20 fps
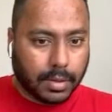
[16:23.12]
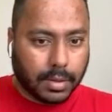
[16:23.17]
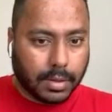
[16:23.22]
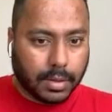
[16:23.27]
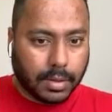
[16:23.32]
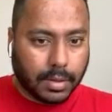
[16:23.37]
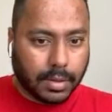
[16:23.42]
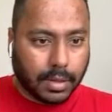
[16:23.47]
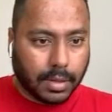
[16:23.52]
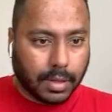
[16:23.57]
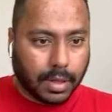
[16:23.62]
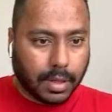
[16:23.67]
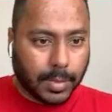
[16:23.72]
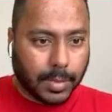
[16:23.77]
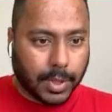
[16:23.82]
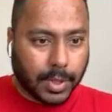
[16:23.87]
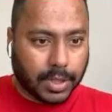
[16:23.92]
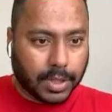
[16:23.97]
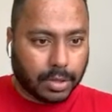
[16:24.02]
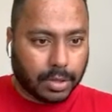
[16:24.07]
Let
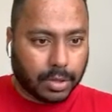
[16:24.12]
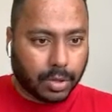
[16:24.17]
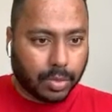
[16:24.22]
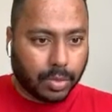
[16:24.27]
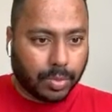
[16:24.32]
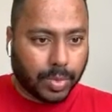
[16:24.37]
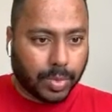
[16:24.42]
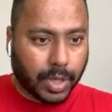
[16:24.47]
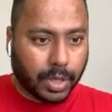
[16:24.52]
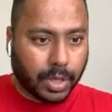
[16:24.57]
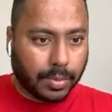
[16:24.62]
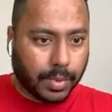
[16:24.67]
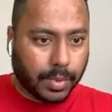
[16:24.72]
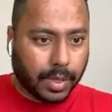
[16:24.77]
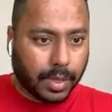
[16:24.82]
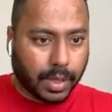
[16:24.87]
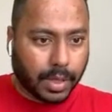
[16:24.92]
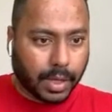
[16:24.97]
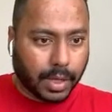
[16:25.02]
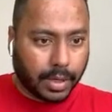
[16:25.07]
me just open up
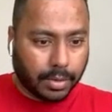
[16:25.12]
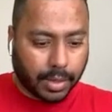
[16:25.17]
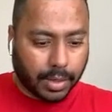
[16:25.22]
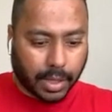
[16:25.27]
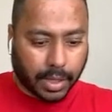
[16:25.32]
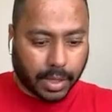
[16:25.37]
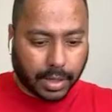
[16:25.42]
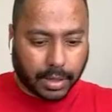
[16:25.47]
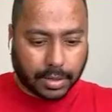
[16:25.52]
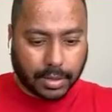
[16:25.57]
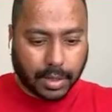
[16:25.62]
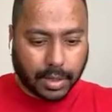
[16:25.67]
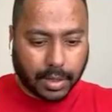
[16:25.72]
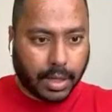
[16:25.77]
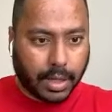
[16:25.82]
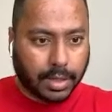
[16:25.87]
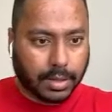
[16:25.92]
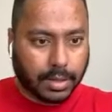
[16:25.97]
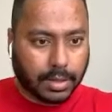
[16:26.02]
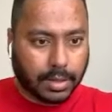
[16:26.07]
the Can You Hack It
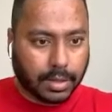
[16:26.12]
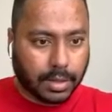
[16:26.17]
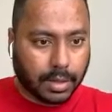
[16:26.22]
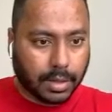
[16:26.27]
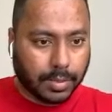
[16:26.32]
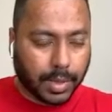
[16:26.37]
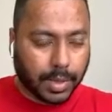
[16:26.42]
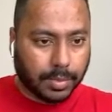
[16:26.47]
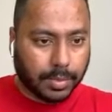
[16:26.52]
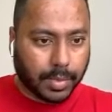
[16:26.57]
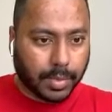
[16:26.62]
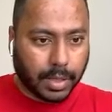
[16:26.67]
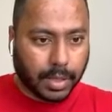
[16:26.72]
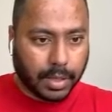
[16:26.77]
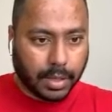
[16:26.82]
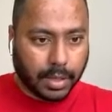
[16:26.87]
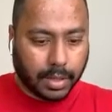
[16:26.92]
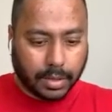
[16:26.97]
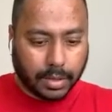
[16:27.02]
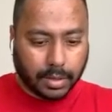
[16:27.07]
site. Just give me a
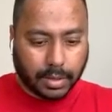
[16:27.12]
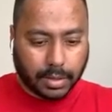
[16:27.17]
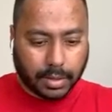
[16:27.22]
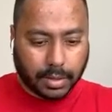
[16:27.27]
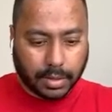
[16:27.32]
minute.